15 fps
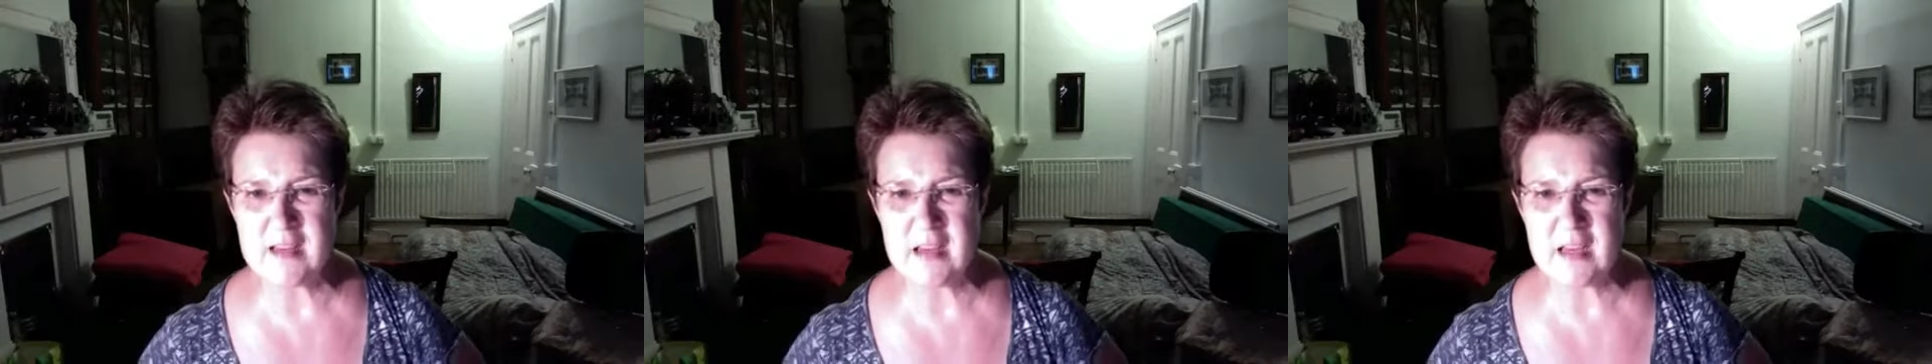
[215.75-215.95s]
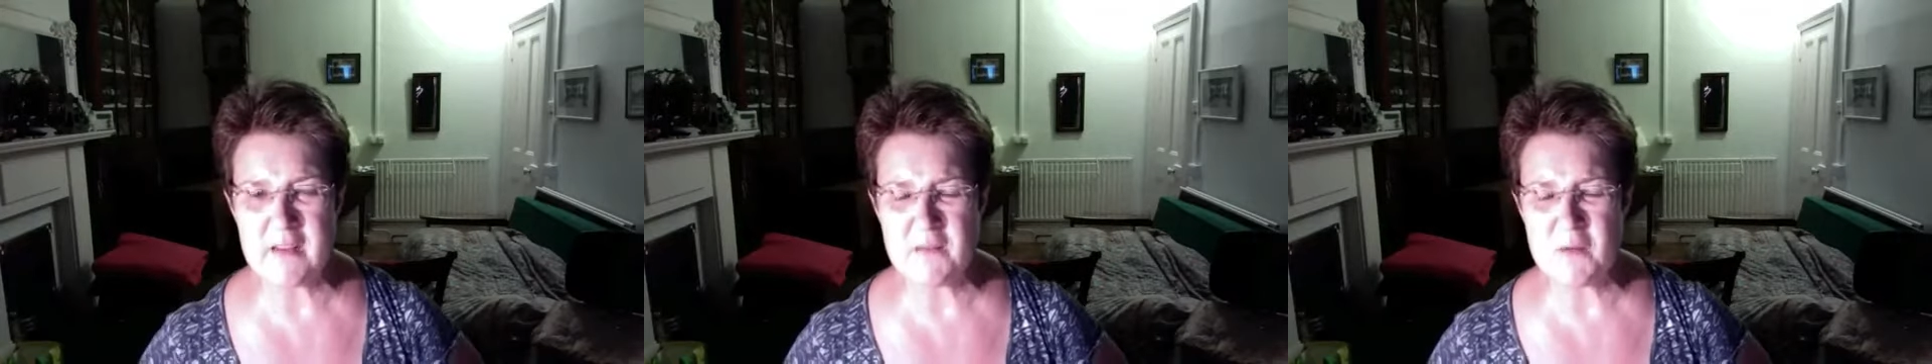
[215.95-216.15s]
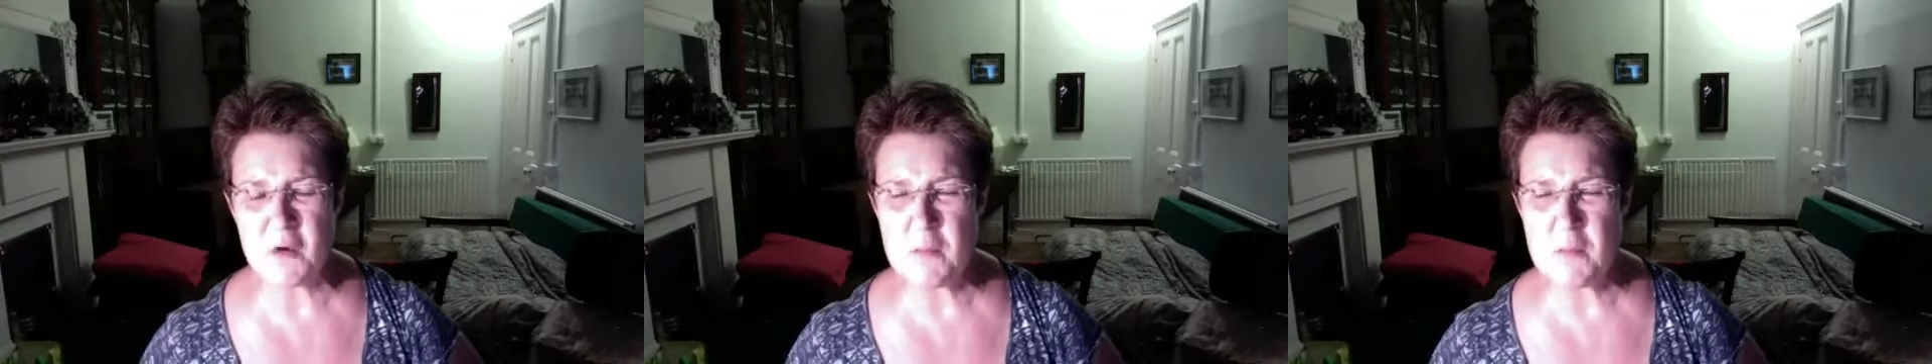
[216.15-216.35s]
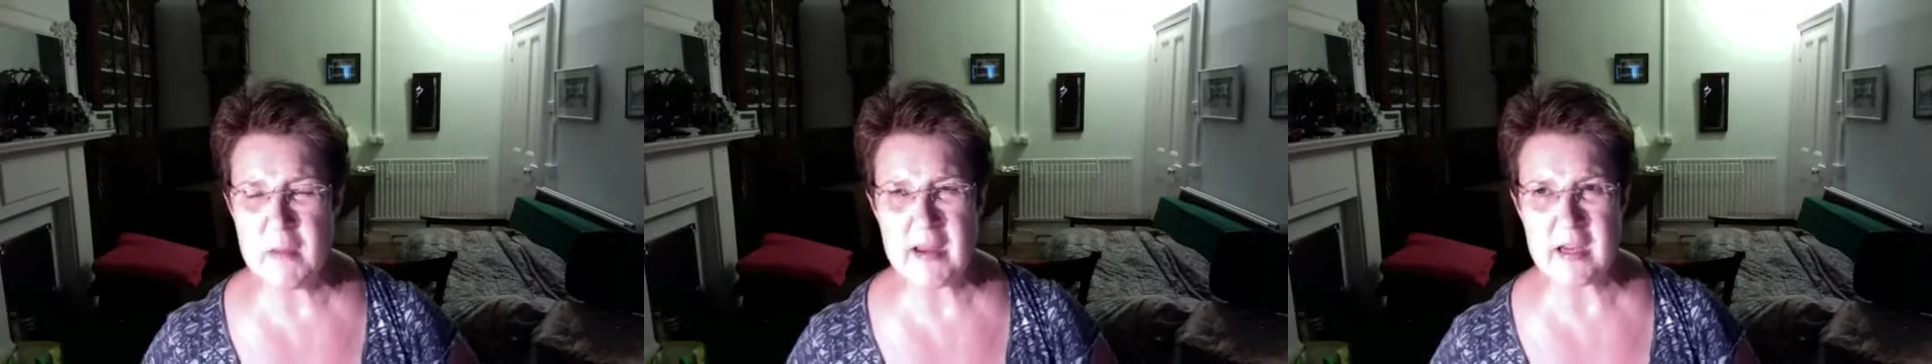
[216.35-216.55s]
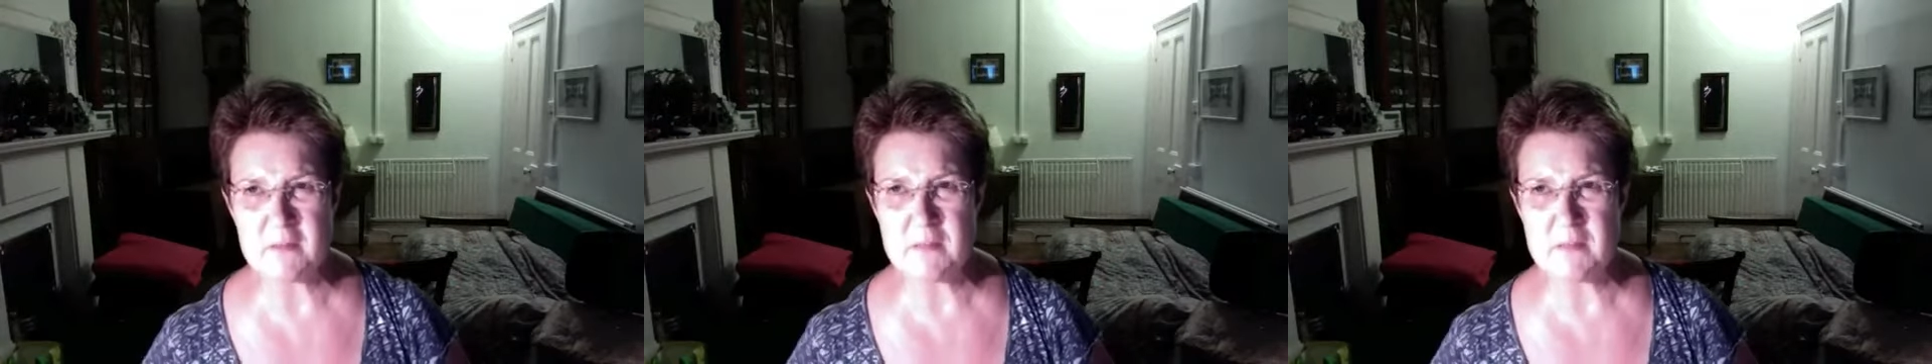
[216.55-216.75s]
If you
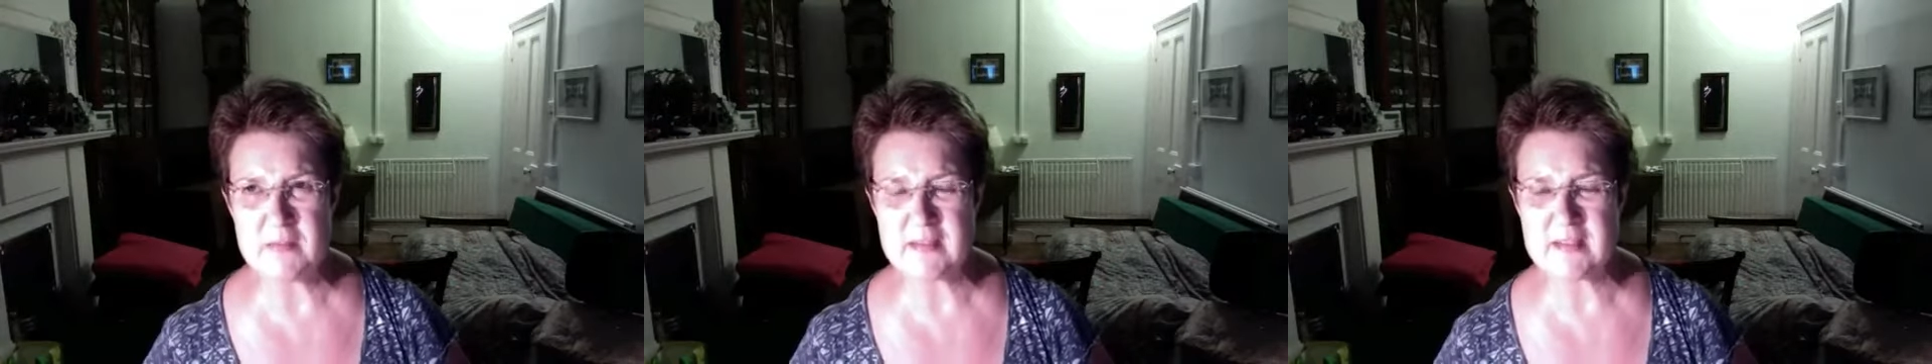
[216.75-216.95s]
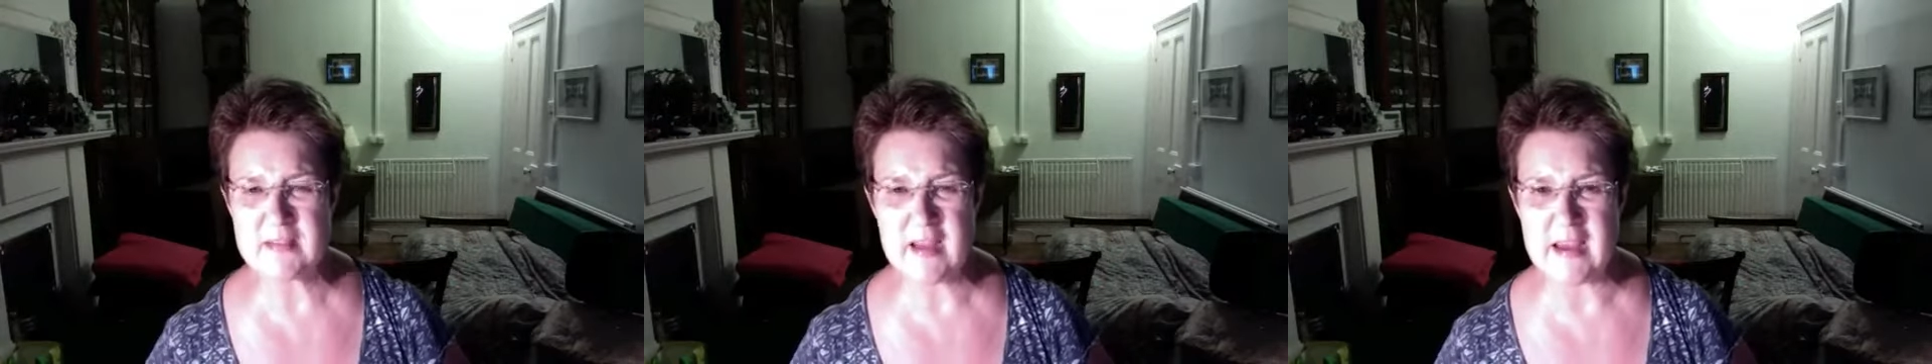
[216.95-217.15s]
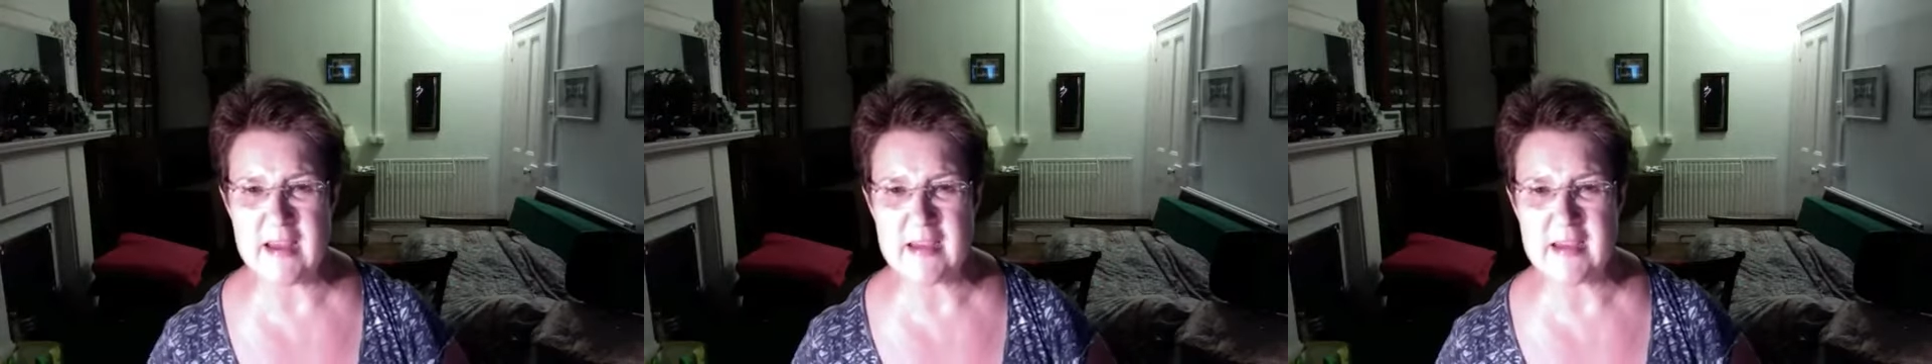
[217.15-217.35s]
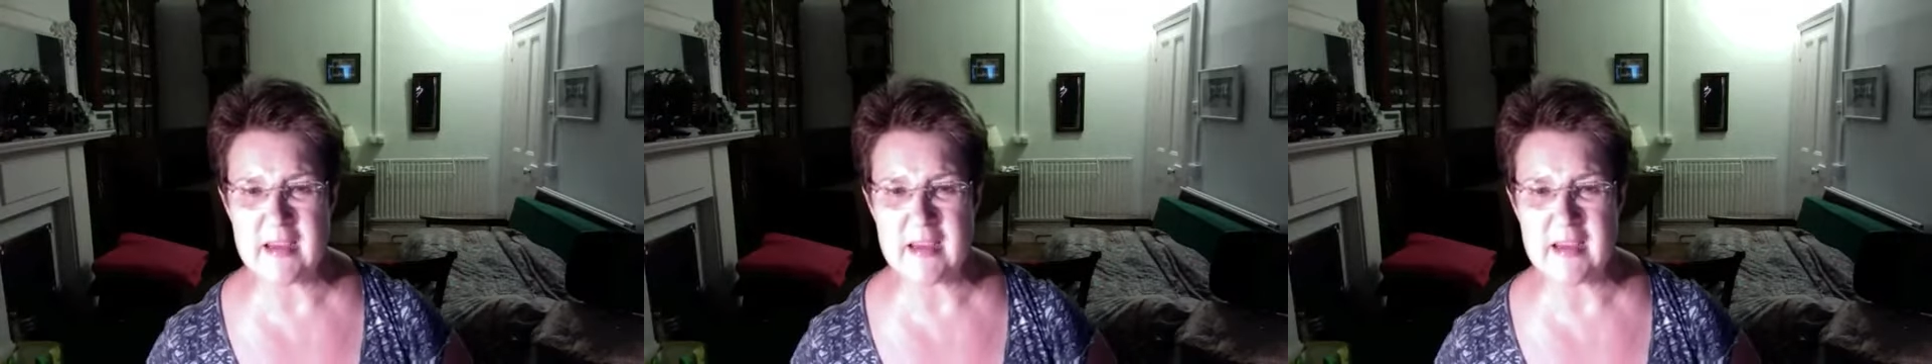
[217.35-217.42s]
make a mistake